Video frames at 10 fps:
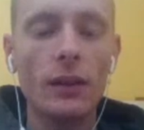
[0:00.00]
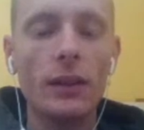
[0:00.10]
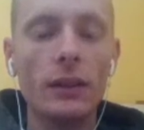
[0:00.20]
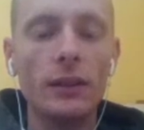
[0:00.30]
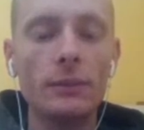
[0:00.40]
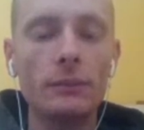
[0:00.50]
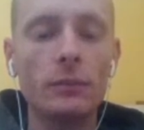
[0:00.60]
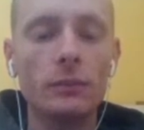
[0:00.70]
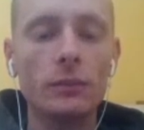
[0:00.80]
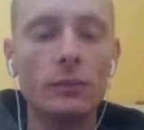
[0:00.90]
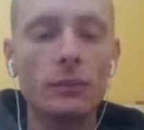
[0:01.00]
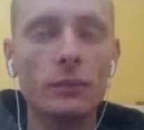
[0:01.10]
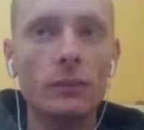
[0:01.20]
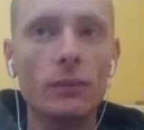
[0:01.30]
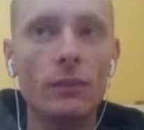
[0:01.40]
Um,
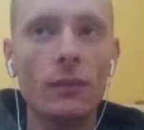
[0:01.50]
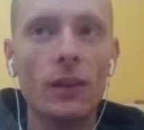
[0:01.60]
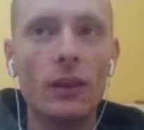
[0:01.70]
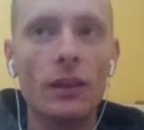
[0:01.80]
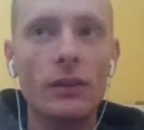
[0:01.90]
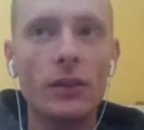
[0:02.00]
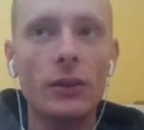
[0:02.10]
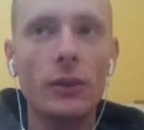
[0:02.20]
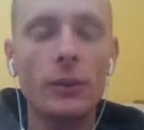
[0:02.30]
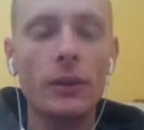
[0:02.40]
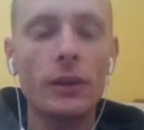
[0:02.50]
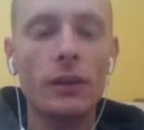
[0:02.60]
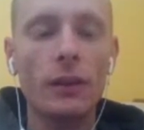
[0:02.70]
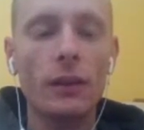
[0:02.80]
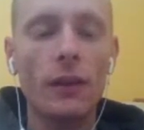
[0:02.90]
so
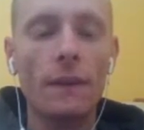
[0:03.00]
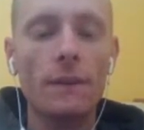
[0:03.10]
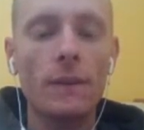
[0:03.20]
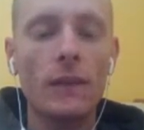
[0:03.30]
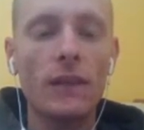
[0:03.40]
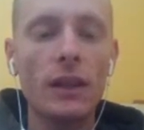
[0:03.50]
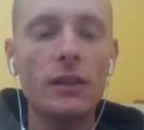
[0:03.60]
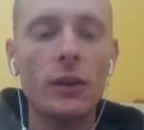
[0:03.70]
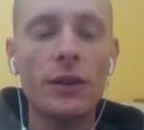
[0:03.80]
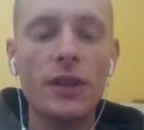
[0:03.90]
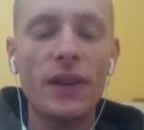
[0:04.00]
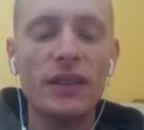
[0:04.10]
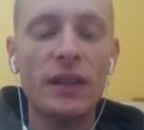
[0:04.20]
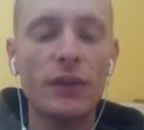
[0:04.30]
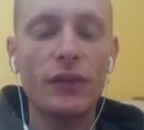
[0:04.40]
since RNG
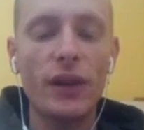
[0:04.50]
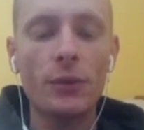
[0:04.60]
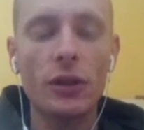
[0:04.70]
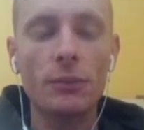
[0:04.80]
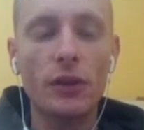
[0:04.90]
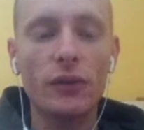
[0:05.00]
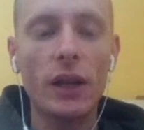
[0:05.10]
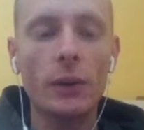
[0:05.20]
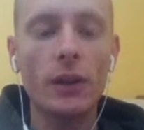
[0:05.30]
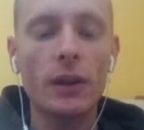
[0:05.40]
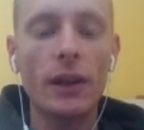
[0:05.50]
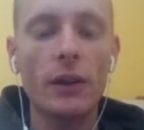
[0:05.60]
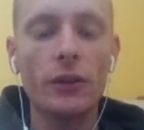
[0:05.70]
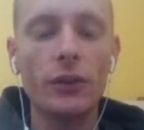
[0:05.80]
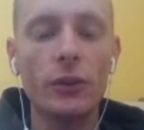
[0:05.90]
advances every frame during a bro flower, and
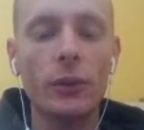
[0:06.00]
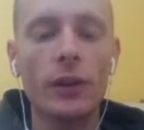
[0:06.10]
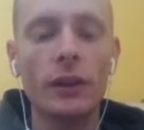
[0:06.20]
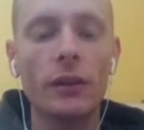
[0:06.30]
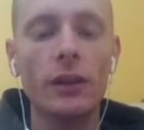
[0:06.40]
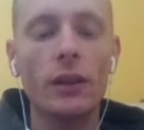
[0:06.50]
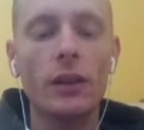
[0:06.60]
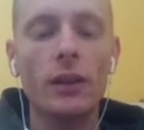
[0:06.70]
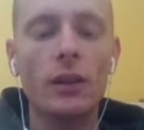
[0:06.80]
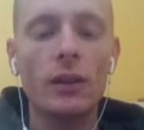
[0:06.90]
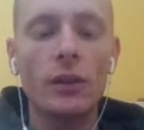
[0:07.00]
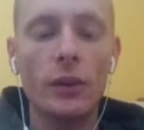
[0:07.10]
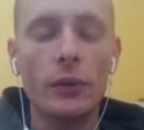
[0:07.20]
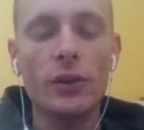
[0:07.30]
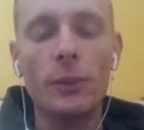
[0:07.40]
also you can
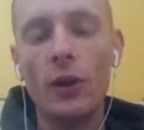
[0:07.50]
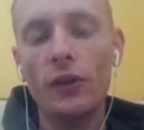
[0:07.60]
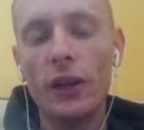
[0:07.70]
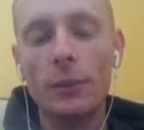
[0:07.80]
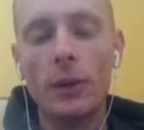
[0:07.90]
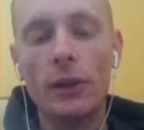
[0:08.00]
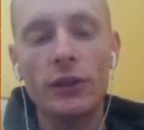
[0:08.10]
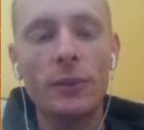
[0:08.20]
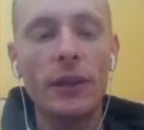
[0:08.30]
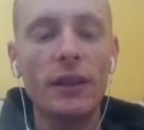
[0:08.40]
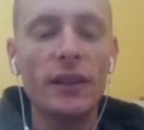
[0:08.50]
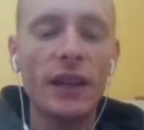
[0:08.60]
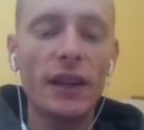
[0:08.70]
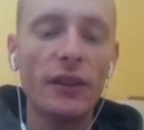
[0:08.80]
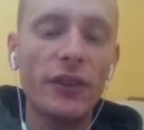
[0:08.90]
throw small fireballs to make the
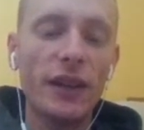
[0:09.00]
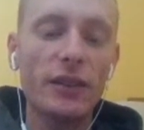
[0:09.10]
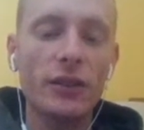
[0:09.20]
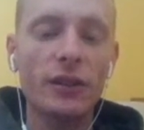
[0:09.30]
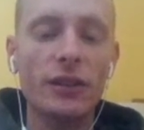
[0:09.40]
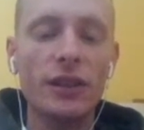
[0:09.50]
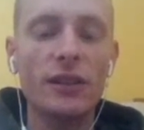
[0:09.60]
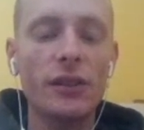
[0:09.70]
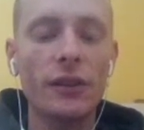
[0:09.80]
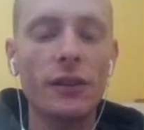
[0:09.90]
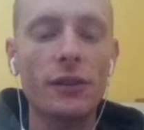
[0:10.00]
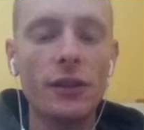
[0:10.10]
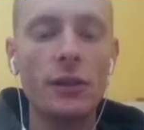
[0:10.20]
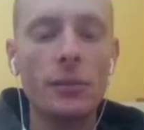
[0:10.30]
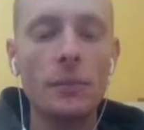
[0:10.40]
attack end faster and change the RNG,